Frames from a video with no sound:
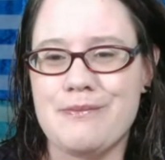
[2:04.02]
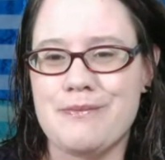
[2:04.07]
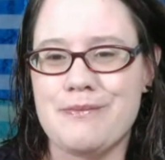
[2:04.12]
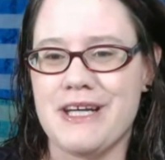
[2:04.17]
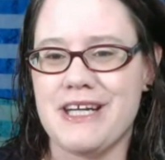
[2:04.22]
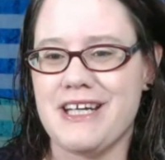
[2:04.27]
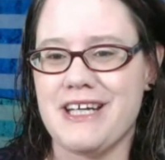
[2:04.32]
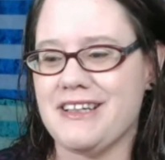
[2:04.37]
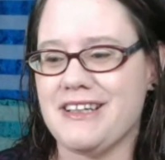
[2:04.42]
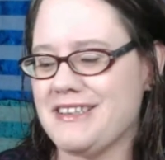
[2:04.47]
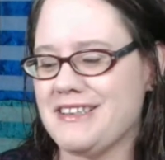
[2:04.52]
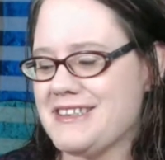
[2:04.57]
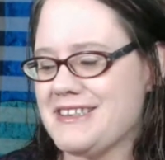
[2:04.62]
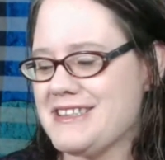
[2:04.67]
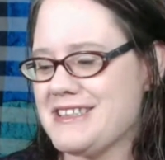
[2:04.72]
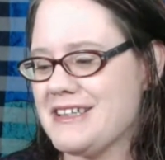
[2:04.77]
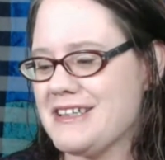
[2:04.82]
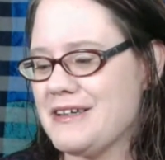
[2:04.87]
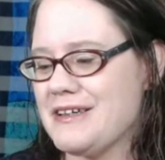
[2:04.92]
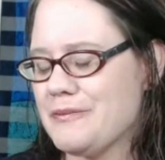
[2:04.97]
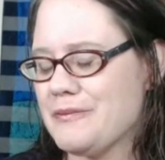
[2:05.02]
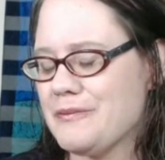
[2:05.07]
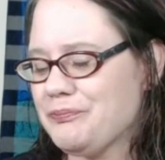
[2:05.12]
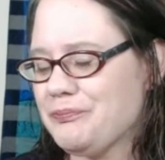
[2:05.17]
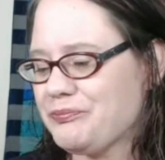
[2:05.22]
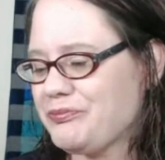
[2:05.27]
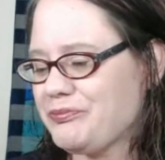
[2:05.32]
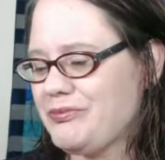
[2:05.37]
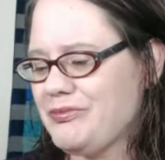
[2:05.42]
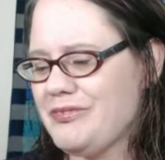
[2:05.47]
money. So
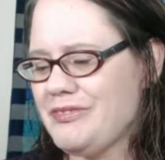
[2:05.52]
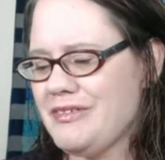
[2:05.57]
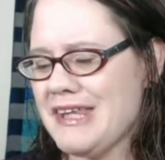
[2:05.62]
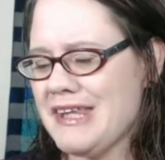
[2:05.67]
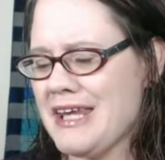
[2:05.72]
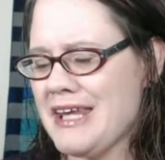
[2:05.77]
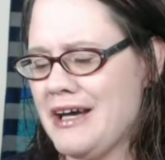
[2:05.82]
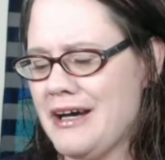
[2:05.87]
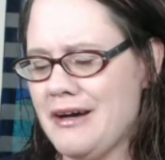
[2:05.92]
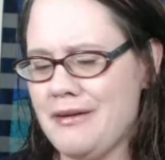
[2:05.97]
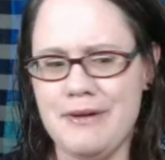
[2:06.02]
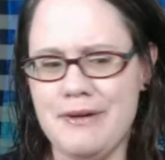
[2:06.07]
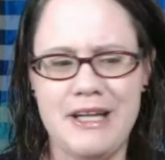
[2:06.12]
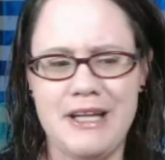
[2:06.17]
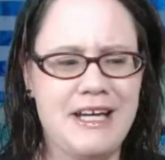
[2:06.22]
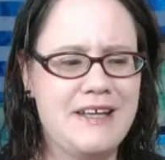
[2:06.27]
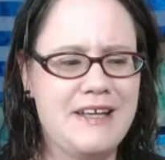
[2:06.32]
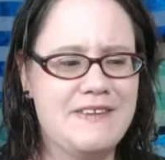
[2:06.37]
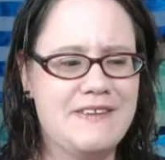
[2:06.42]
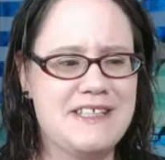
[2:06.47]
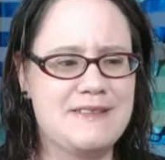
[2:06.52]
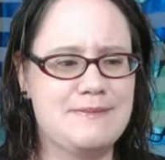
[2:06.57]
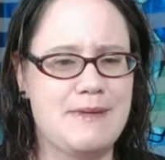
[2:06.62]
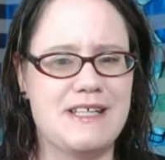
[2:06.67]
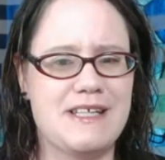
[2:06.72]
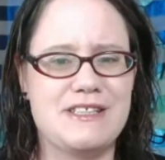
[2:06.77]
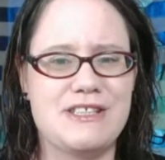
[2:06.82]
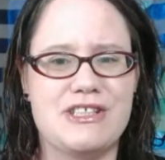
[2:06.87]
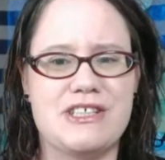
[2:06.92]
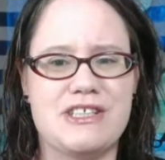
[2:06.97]
and I get these
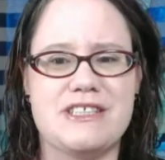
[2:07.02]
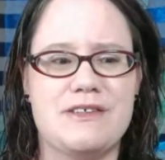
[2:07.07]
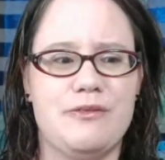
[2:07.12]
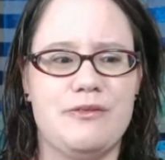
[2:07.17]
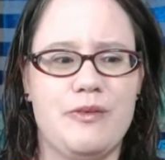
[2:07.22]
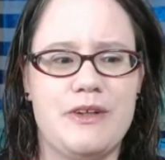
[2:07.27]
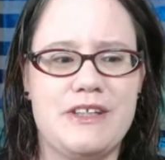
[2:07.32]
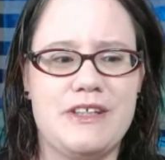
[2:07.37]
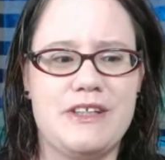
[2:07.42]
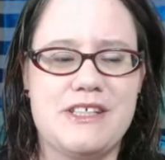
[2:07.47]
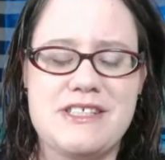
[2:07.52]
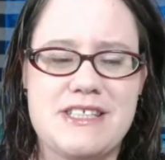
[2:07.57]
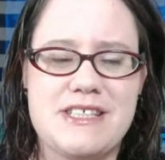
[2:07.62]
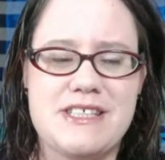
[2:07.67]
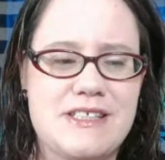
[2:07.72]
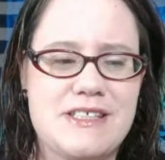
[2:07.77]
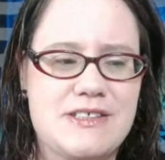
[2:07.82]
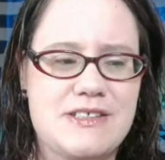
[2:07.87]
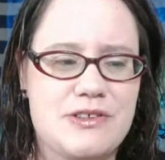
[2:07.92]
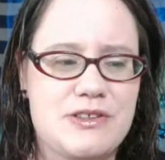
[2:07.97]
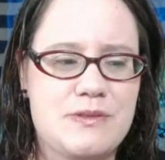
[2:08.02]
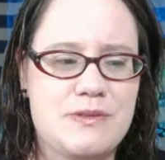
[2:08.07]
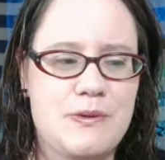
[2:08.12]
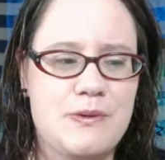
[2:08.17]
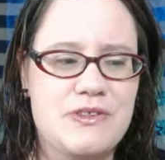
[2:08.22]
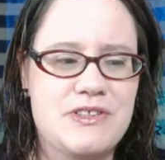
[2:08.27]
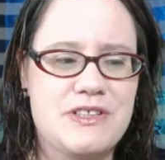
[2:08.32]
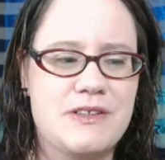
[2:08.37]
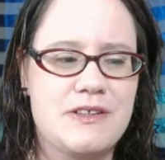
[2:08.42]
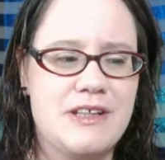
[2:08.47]
messages of what these things are
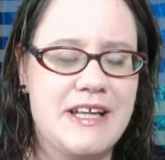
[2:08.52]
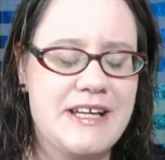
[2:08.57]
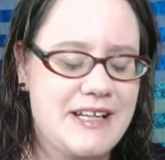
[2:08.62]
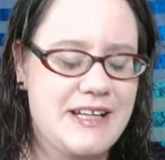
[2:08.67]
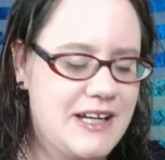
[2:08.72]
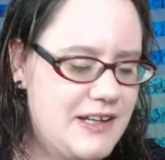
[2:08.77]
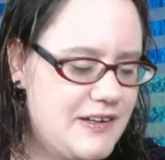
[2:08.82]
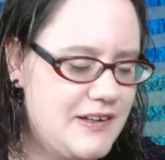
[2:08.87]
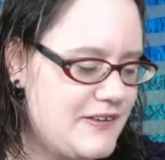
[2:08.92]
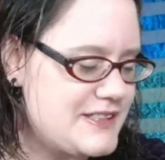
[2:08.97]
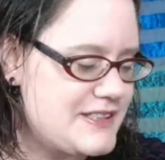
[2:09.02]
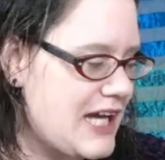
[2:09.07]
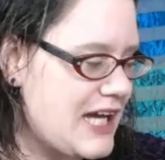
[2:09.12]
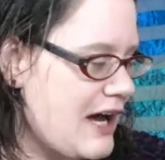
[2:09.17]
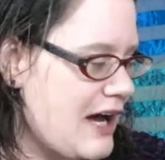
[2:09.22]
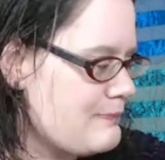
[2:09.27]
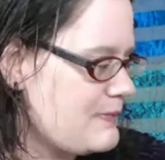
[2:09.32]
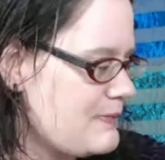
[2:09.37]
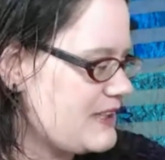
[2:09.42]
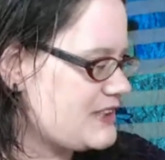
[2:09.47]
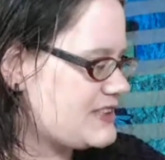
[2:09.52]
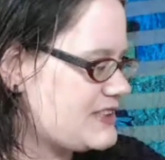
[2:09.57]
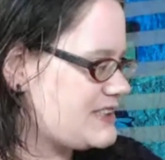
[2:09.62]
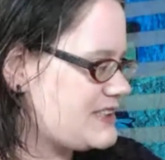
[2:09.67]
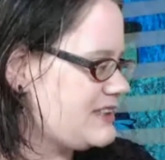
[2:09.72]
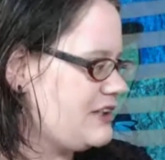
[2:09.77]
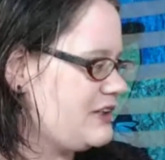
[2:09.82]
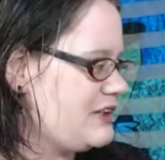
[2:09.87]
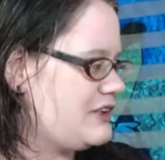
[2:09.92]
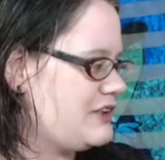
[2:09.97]
supposed to, like, kind of the topics,
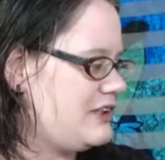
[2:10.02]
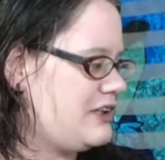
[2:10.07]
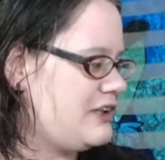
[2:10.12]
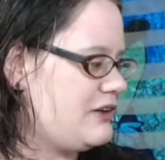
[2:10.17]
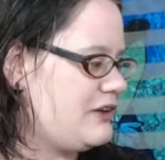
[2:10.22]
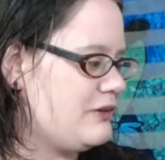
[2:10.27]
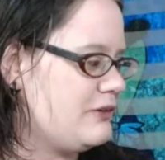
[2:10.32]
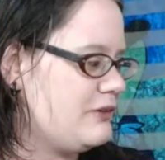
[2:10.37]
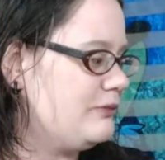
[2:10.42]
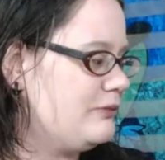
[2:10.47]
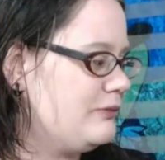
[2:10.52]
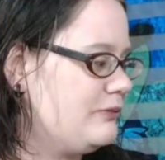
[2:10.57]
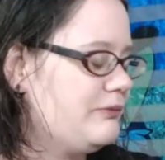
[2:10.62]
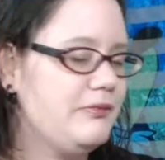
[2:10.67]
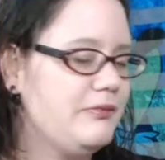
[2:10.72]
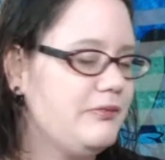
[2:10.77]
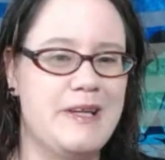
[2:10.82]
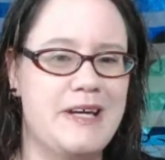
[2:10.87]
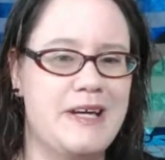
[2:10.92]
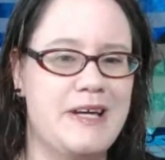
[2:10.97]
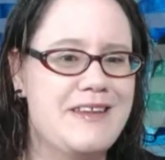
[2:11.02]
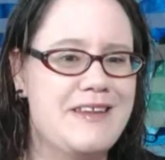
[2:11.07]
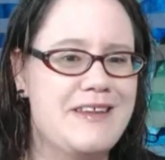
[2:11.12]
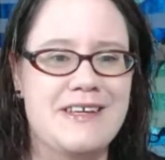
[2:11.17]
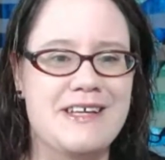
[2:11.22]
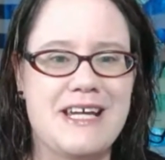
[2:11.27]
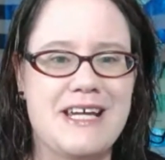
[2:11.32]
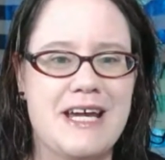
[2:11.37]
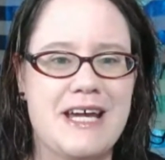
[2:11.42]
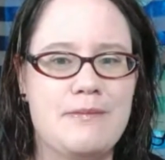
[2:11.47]
like
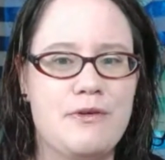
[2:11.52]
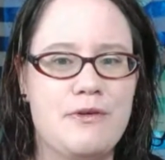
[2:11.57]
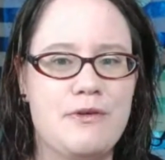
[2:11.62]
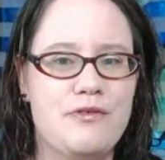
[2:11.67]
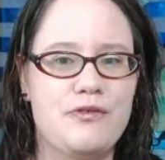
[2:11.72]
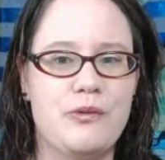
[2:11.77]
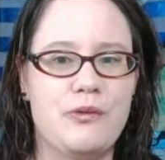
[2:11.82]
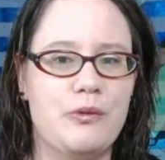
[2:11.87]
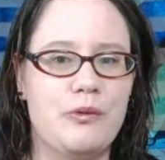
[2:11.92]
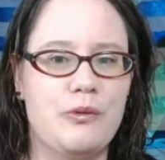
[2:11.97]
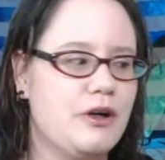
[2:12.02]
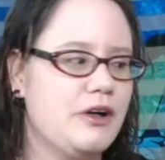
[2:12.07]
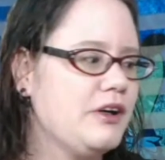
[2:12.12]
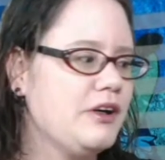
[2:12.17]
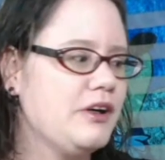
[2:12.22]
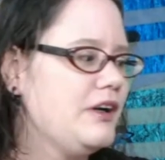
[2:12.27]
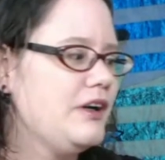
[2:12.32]
the day before.